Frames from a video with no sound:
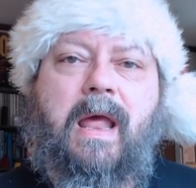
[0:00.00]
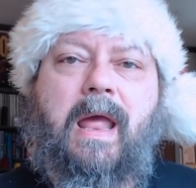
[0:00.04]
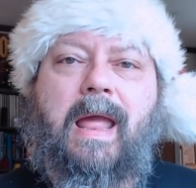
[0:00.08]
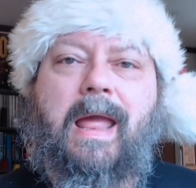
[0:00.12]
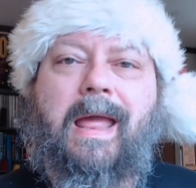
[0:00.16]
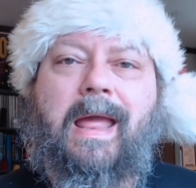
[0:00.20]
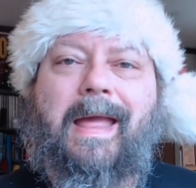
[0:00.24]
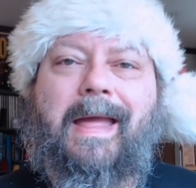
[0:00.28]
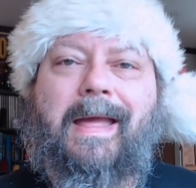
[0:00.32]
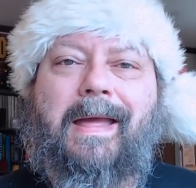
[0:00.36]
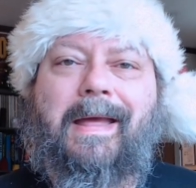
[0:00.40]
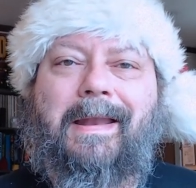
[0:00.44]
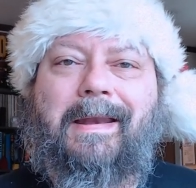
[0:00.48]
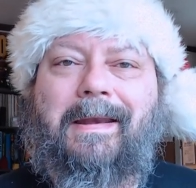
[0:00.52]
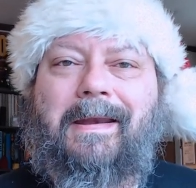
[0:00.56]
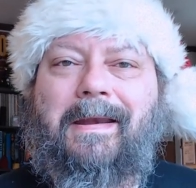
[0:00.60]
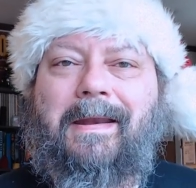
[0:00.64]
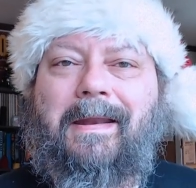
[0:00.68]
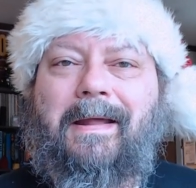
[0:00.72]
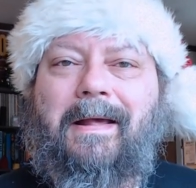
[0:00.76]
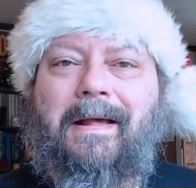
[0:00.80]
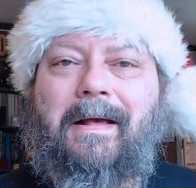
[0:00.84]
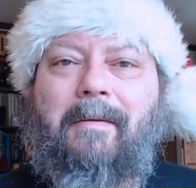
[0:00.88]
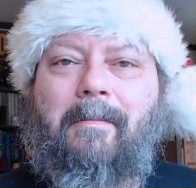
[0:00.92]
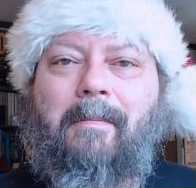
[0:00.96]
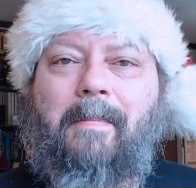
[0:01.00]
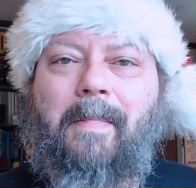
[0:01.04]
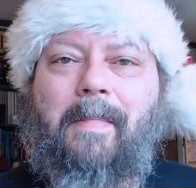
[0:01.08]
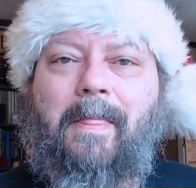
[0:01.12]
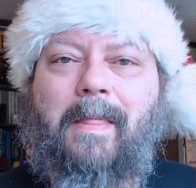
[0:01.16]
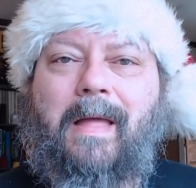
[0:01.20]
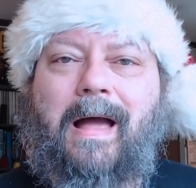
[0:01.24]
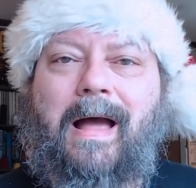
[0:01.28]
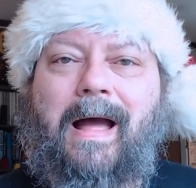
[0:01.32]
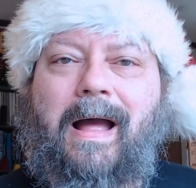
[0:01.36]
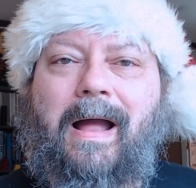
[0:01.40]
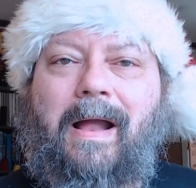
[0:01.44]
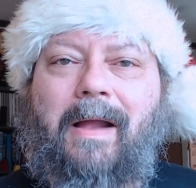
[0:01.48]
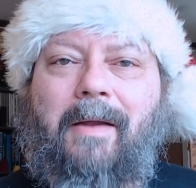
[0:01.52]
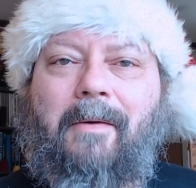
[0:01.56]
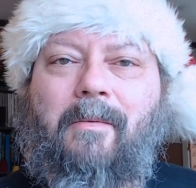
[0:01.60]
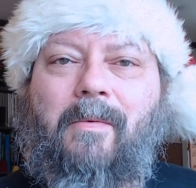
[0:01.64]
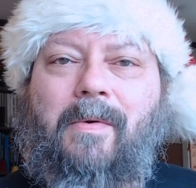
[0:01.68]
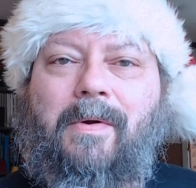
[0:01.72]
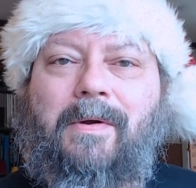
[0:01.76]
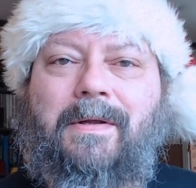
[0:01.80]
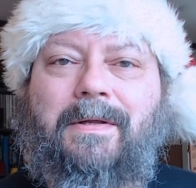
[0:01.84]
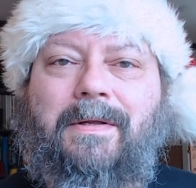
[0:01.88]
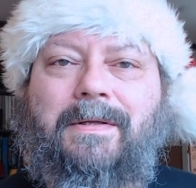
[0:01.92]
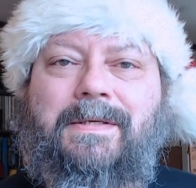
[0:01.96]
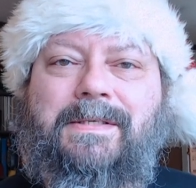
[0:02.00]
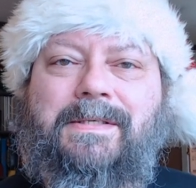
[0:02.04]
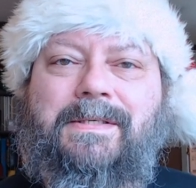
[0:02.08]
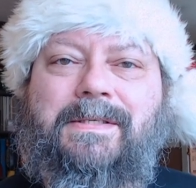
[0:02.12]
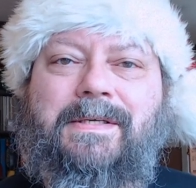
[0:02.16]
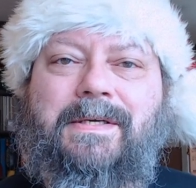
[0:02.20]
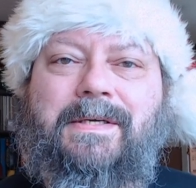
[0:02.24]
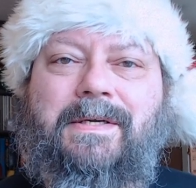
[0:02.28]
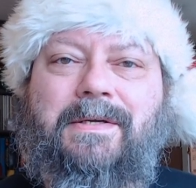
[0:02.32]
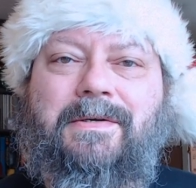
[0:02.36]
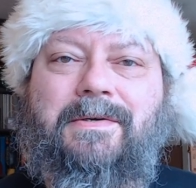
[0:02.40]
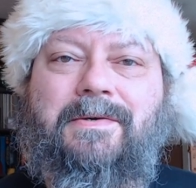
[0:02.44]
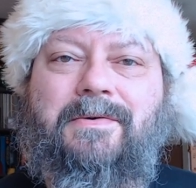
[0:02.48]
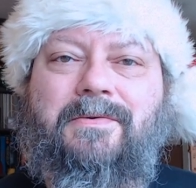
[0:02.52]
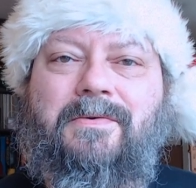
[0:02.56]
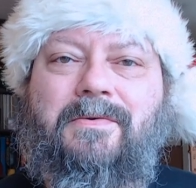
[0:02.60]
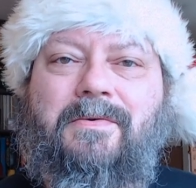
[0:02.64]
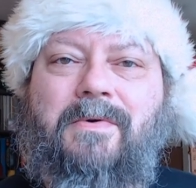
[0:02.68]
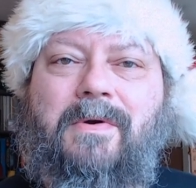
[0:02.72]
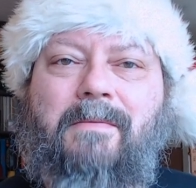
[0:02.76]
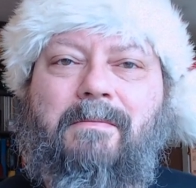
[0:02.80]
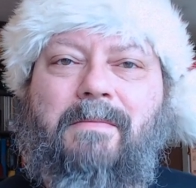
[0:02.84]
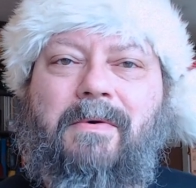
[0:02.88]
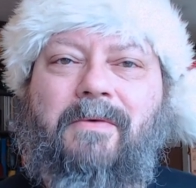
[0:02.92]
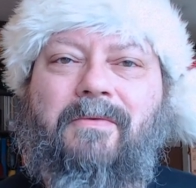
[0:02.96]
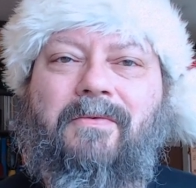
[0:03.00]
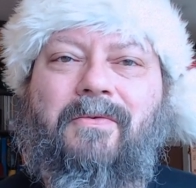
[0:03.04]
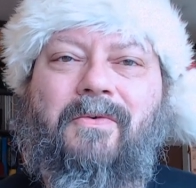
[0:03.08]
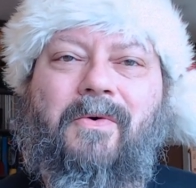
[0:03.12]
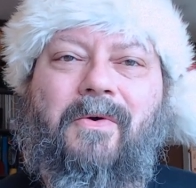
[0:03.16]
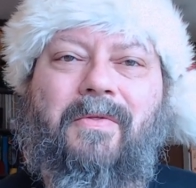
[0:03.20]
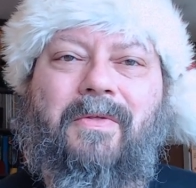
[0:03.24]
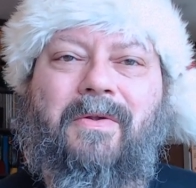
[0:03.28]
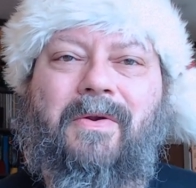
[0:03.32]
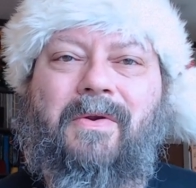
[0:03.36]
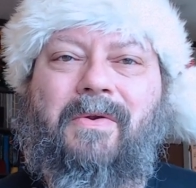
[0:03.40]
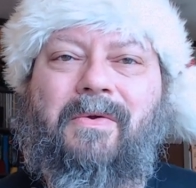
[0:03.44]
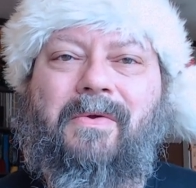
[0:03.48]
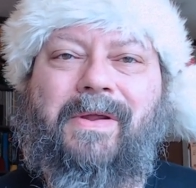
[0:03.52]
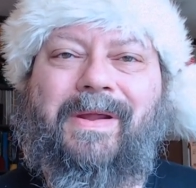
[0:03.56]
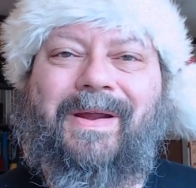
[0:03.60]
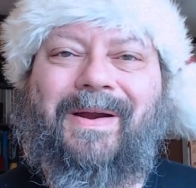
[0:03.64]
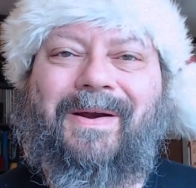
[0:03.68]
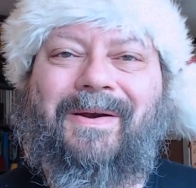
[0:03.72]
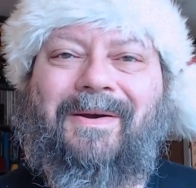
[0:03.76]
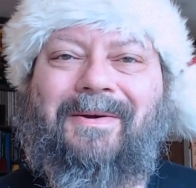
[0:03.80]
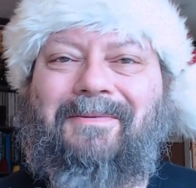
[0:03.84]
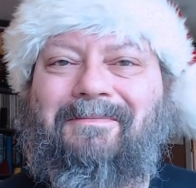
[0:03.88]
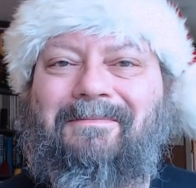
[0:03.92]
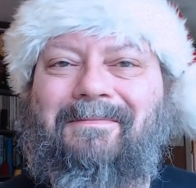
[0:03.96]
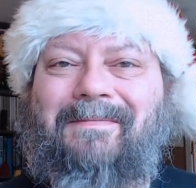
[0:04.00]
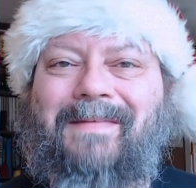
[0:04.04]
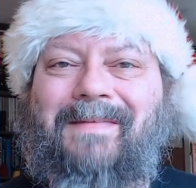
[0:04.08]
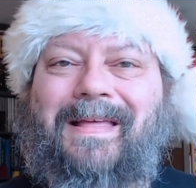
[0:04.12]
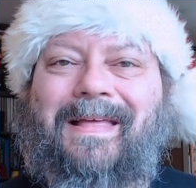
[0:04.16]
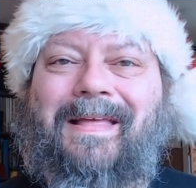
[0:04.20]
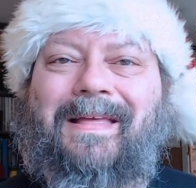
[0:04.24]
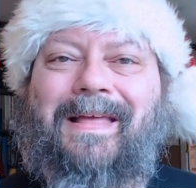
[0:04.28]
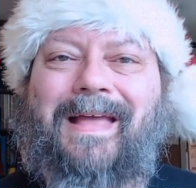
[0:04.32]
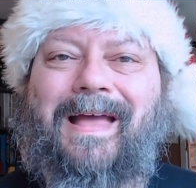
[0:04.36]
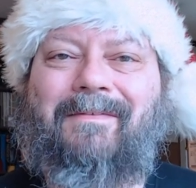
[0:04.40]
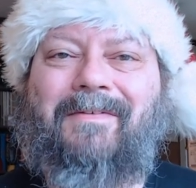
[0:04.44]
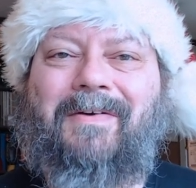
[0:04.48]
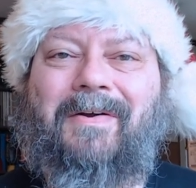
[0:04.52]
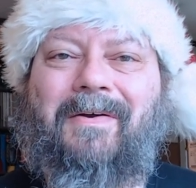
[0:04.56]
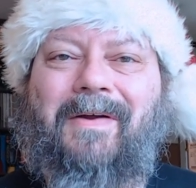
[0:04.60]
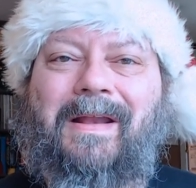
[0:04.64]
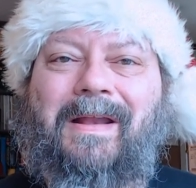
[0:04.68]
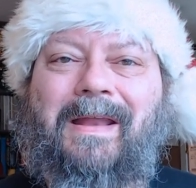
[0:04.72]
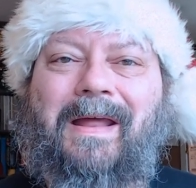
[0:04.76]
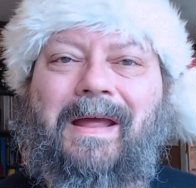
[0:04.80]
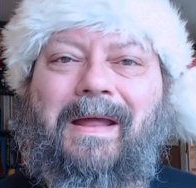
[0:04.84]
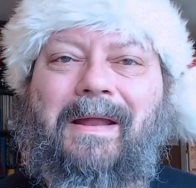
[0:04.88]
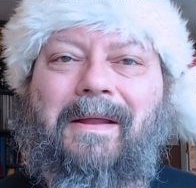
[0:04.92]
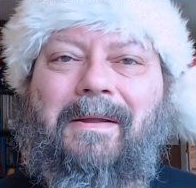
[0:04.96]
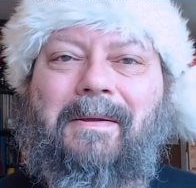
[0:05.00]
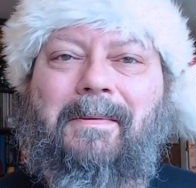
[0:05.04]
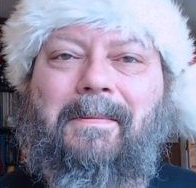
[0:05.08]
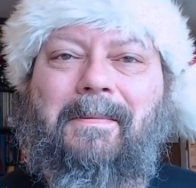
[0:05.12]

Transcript: And um, I will see you before the new year. Have a great day.